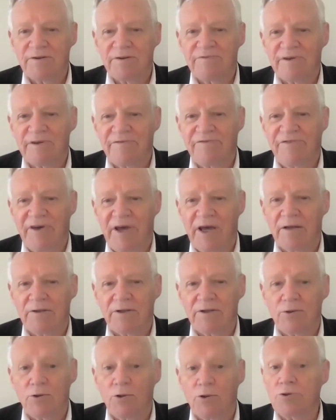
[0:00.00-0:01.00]
are
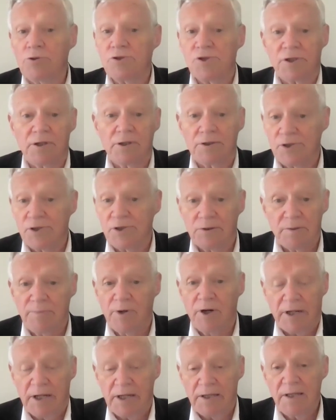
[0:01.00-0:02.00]
found in all cells in the
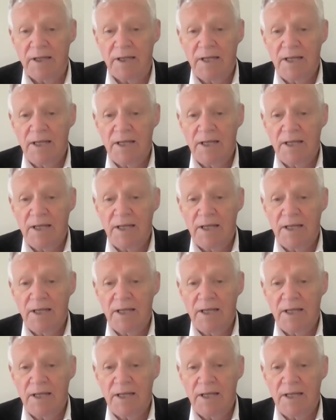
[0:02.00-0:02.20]
body.